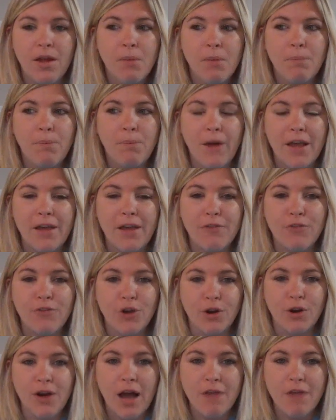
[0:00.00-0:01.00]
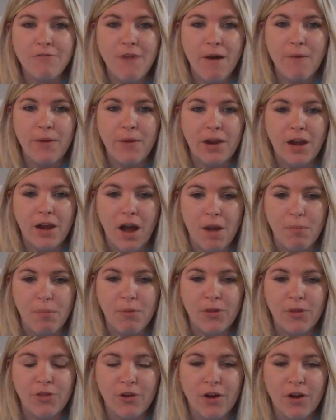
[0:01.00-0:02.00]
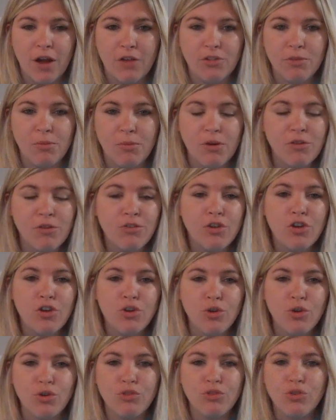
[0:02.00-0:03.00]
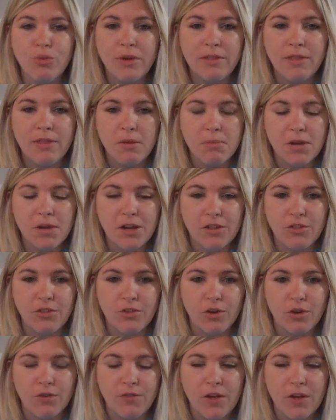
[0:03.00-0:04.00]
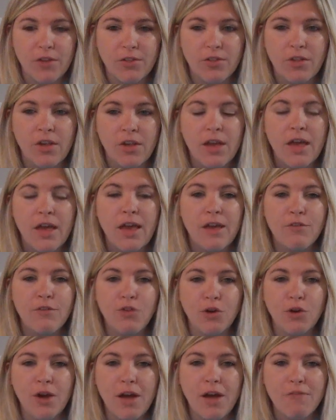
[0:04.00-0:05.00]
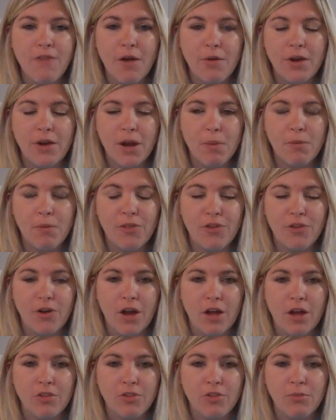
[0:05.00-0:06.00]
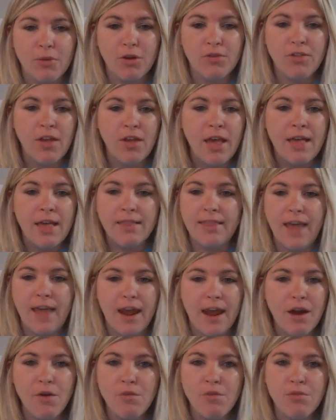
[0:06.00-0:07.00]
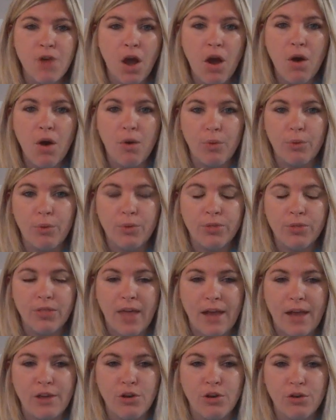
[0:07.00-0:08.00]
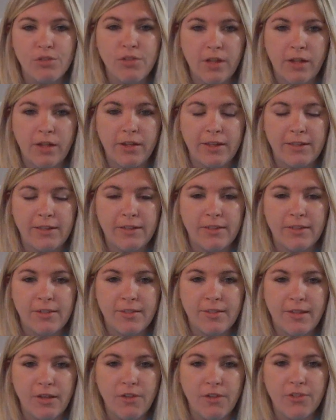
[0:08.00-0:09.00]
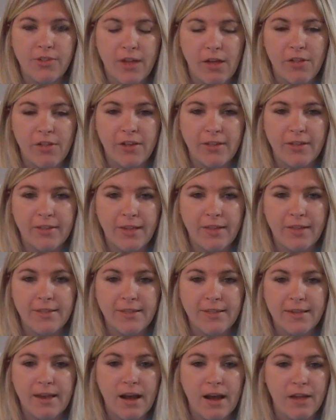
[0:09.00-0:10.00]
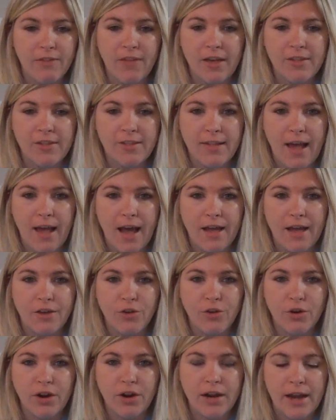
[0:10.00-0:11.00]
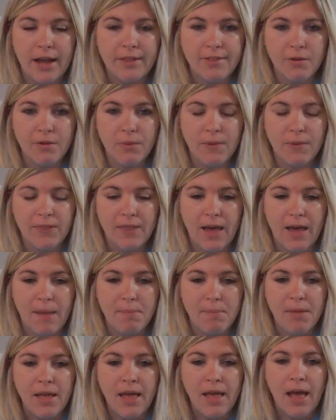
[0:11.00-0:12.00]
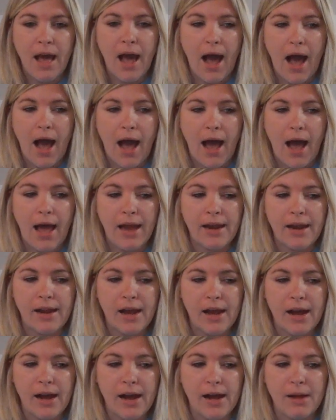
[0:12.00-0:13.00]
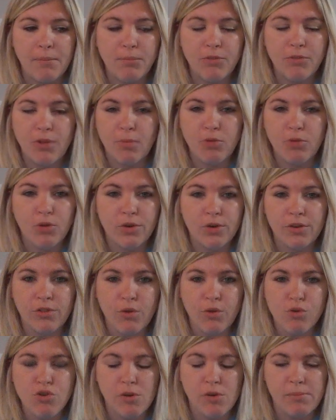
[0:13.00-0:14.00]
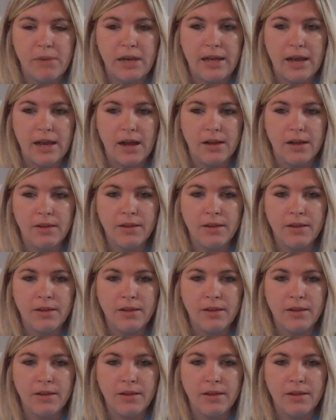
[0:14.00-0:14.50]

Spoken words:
But if you're not following up with your customers, you're doing them a disservice. If you're not following up with your customers, they don't know that you're still selling Scentsy unless that you're connected with them on some sort of social media.